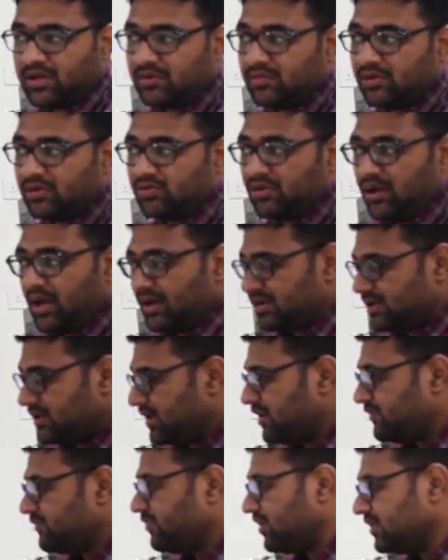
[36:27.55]
able to
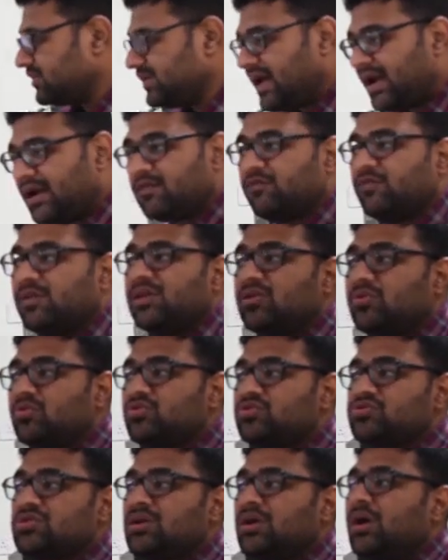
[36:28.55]
handle, and for that we
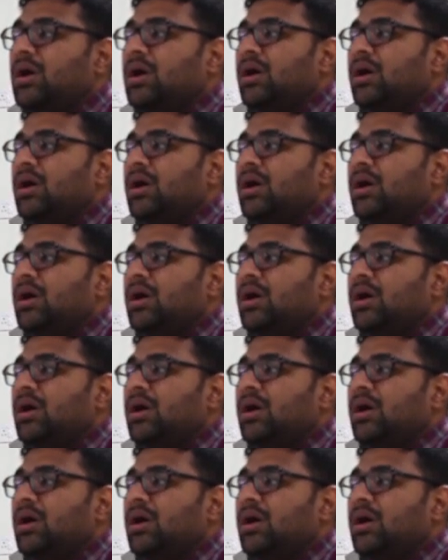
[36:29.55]
used